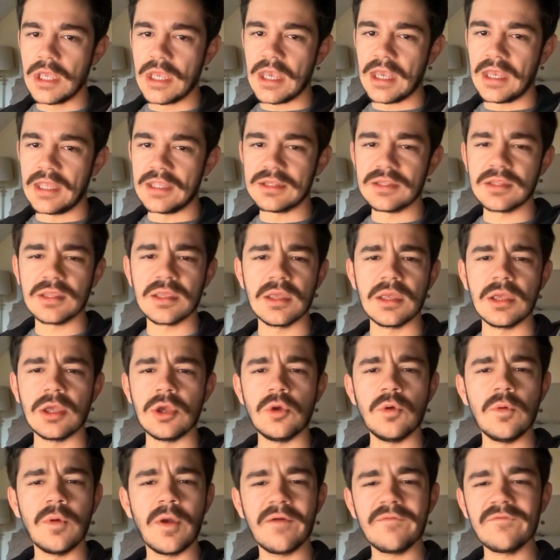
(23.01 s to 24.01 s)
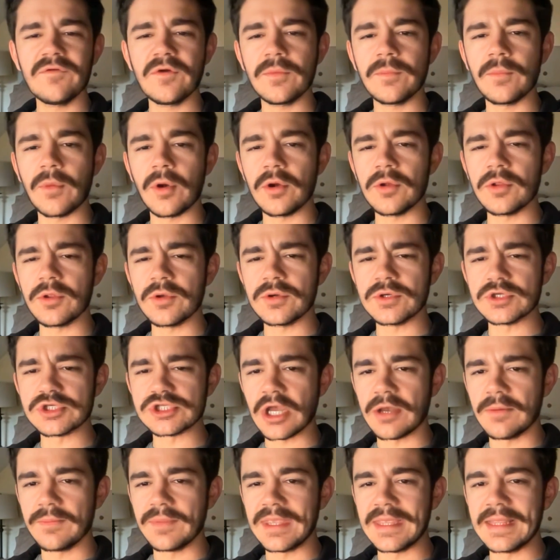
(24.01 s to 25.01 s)
and "Whoever murders
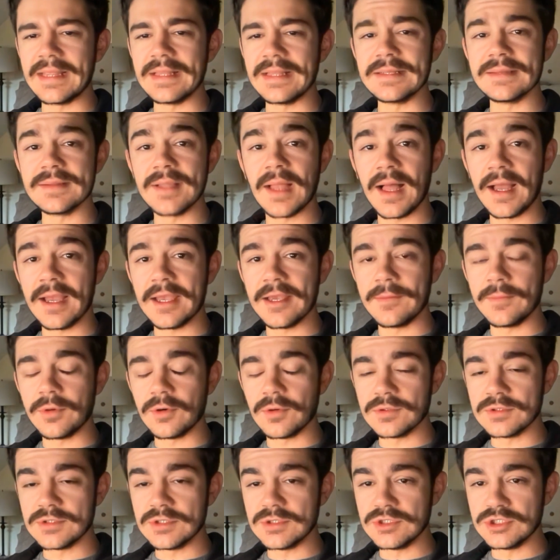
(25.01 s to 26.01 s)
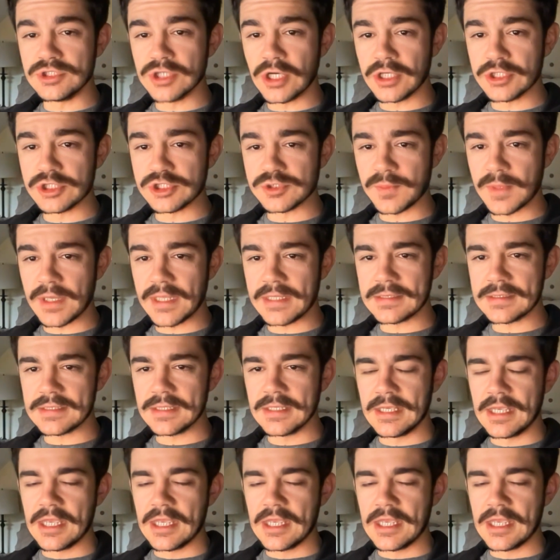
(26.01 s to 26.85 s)
shall be liable to judgment."